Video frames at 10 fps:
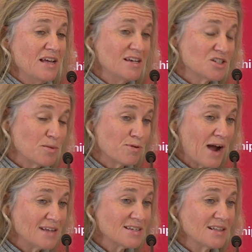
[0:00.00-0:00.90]

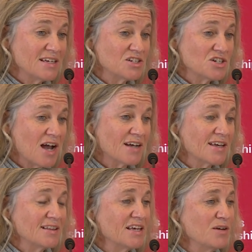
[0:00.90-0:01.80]
surprisingly and
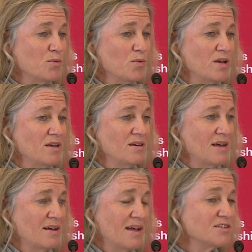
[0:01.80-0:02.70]
shockingly,
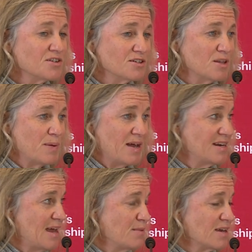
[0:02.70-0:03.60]
we entered the
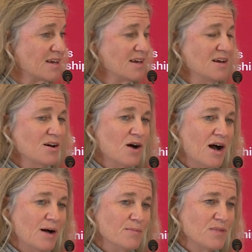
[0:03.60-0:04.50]
pandemic
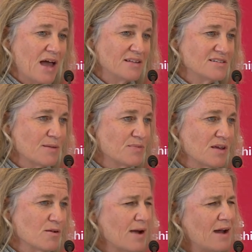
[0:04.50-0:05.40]
um, at
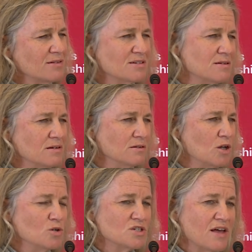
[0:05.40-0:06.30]
something around you know,
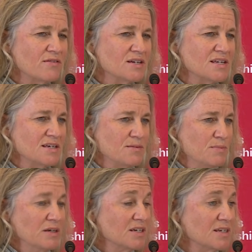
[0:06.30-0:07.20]
low seventy
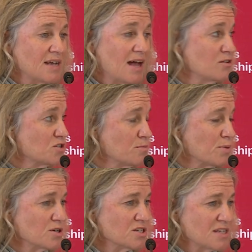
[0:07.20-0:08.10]
million dollars in
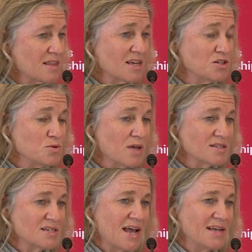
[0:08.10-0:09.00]
purses. I think in
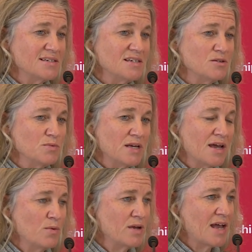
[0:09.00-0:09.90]
2019 we we